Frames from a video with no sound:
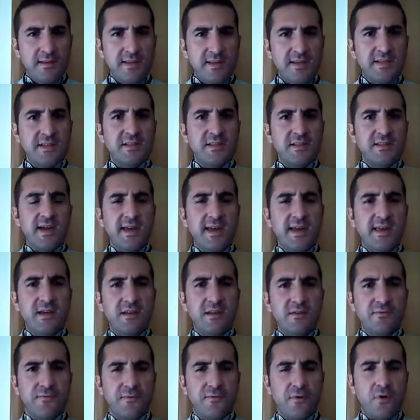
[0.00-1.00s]
This is
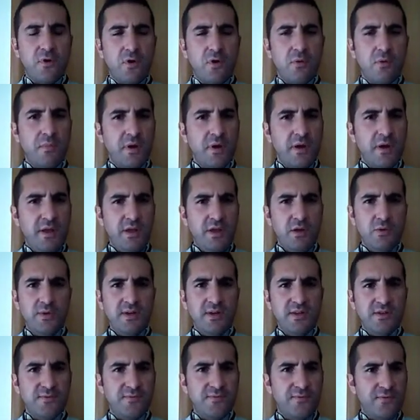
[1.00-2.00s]
taken from
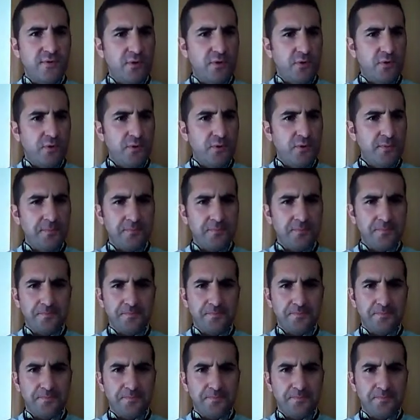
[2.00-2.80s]
Unit 4.